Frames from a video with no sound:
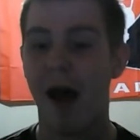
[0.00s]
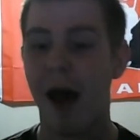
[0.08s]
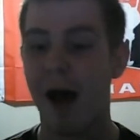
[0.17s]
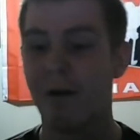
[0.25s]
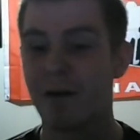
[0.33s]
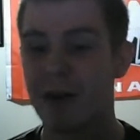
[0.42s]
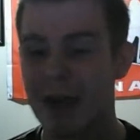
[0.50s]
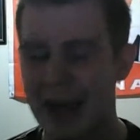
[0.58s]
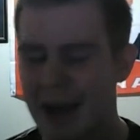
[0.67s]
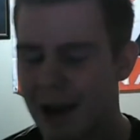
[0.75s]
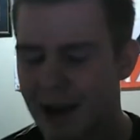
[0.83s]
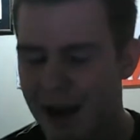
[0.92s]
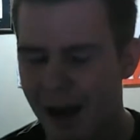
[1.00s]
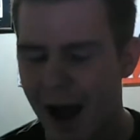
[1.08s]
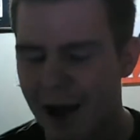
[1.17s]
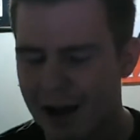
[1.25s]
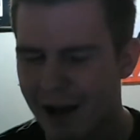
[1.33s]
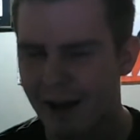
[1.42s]
of
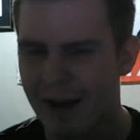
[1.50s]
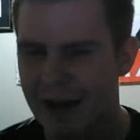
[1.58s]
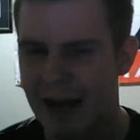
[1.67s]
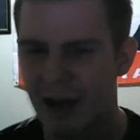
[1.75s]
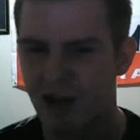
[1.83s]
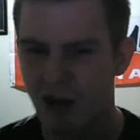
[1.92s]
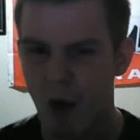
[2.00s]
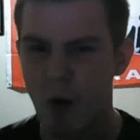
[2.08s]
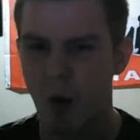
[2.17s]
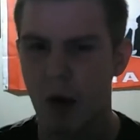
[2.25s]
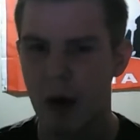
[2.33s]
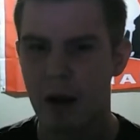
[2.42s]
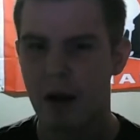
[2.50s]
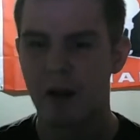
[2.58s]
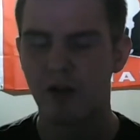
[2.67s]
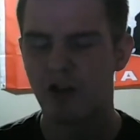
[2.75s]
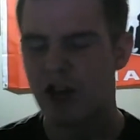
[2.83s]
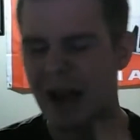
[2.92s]
a guillotine choke.
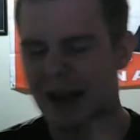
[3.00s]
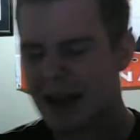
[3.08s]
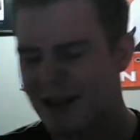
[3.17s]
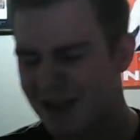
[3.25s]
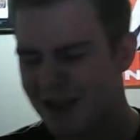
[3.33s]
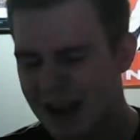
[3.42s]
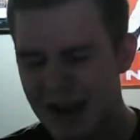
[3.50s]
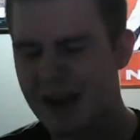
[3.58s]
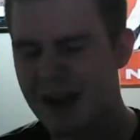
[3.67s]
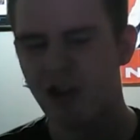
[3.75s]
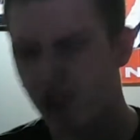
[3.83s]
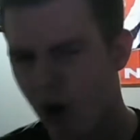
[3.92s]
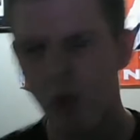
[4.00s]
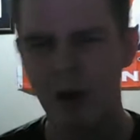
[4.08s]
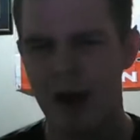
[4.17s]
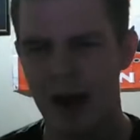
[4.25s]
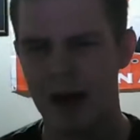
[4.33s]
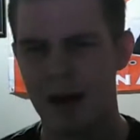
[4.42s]
So she had this guillotine
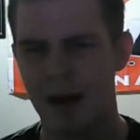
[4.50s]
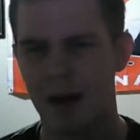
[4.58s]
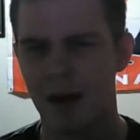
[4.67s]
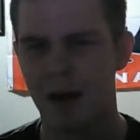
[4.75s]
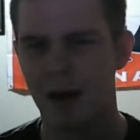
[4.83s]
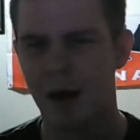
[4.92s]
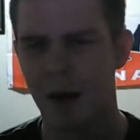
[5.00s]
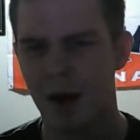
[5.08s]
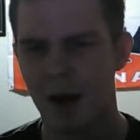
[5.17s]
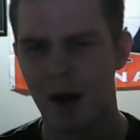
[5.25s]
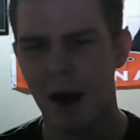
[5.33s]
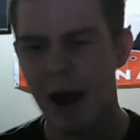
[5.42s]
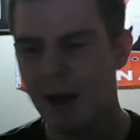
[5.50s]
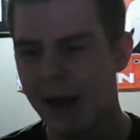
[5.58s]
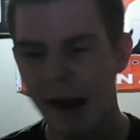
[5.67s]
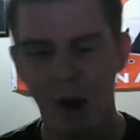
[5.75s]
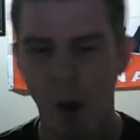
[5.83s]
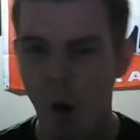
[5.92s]
choke in. And
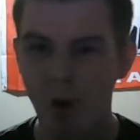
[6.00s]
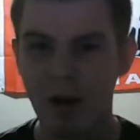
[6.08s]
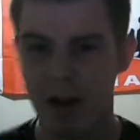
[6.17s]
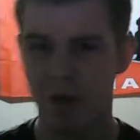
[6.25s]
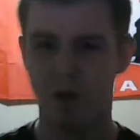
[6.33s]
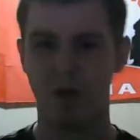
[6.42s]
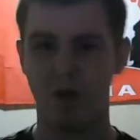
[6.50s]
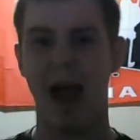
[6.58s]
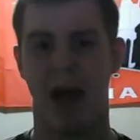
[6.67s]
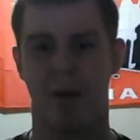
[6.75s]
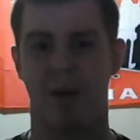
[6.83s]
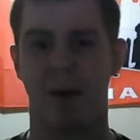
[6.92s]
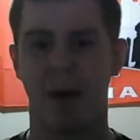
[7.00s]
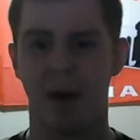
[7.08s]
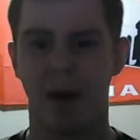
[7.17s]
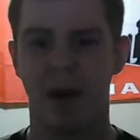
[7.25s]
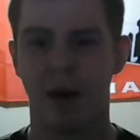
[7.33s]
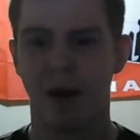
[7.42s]
like, holy crap.
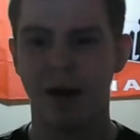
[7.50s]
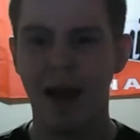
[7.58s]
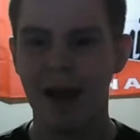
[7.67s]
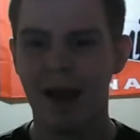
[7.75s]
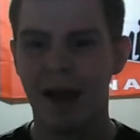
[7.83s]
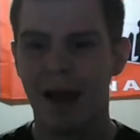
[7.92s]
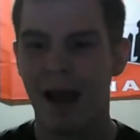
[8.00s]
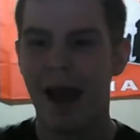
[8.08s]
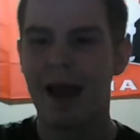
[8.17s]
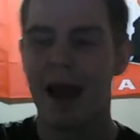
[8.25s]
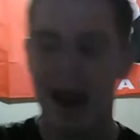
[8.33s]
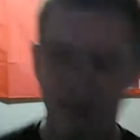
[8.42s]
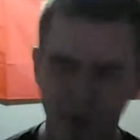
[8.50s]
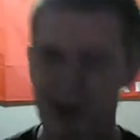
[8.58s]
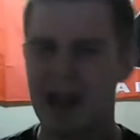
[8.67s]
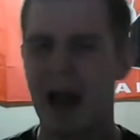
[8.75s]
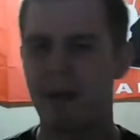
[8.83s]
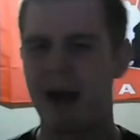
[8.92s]
Like, and every
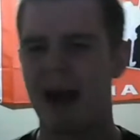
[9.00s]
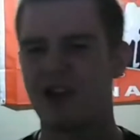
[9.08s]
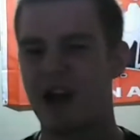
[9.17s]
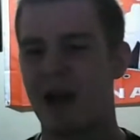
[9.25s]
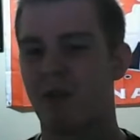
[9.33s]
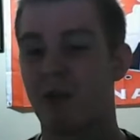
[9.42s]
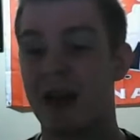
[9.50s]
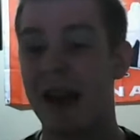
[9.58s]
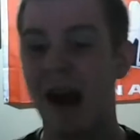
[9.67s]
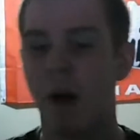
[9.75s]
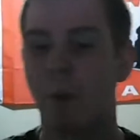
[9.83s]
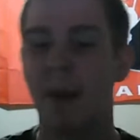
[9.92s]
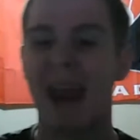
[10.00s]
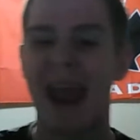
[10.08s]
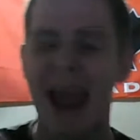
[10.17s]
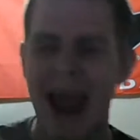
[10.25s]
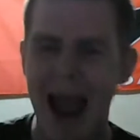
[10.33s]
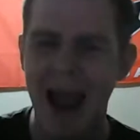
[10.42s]
time Nia Jax would get out, but
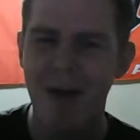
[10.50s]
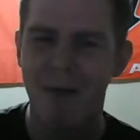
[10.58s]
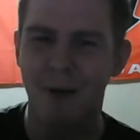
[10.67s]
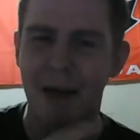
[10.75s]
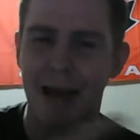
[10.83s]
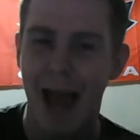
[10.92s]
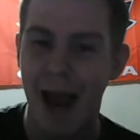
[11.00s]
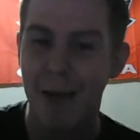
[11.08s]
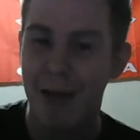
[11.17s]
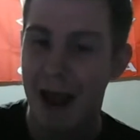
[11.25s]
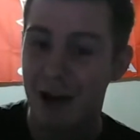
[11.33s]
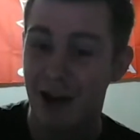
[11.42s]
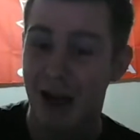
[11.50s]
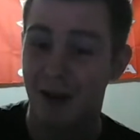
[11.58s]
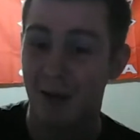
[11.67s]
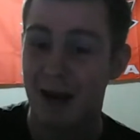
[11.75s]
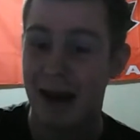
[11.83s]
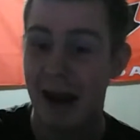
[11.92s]
every time Nia Jax
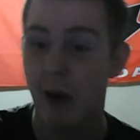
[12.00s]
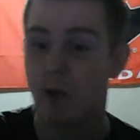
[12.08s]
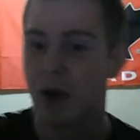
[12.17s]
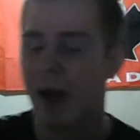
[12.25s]
would get out,